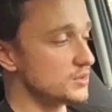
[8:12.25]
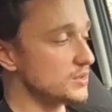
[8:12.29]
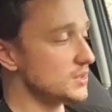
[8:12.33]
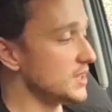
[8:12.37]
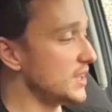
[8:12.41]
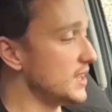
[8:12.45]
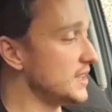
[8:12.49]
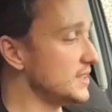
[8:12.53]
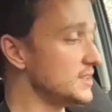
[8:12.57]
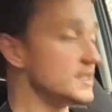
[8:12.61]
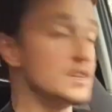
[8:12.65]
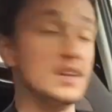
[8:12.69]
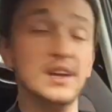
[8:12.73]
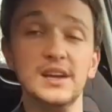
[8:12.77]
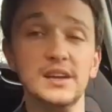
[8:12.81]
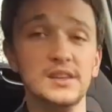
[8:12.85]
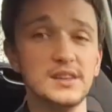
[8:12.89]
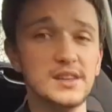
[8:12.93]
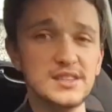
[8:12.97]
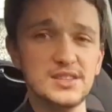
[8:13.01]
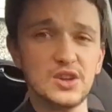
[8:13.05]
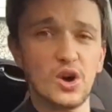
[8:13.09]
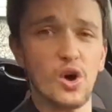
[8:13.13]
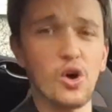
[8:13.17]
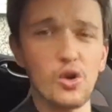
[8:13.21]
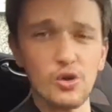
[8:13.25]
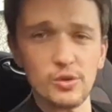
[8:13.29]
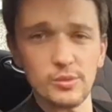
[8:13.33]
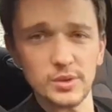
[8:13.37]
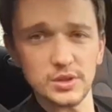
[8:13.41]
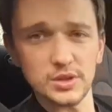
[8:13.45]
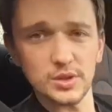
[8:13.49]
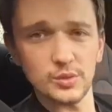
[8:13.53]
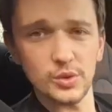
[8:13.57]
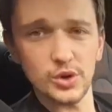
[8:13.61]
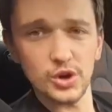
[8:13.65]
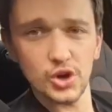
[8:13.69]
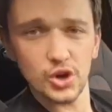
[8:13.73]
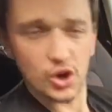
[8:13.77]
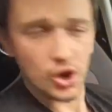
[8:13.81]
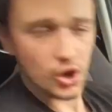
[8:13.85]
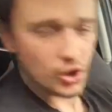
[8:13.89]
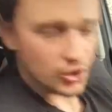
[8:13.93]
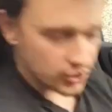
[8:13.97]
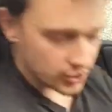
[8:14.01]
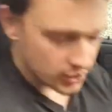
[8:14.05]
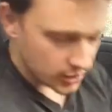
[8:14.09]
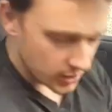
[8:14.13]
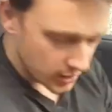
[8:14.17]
says these are horrible to work on,